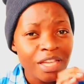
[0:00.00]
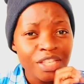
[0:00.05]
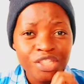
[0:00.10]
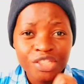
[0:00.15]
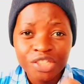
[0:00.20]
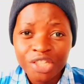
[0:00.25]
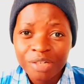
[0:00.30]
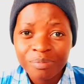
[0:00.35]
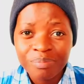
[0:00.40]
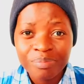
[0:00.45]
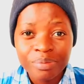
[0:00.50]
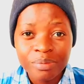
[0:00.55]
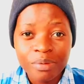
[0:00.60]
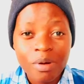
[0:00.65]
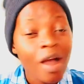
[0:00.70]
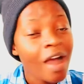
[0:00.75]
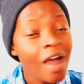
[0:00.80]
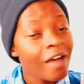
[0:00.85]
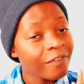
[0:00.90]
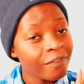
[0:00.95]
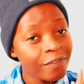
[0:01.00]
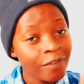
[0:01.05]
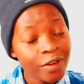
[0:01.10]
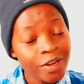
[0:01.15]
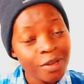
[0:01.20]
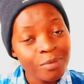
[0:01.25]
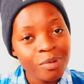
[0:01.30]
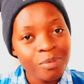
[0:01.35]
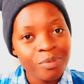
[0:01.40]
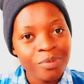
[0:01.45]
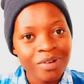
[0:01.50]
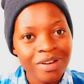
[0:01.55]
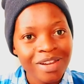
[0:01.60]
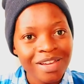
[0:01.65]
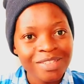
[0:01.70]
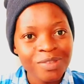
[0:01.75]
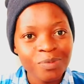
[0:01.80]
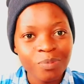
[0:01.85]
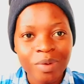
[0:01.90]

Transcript: cheap or affordable products.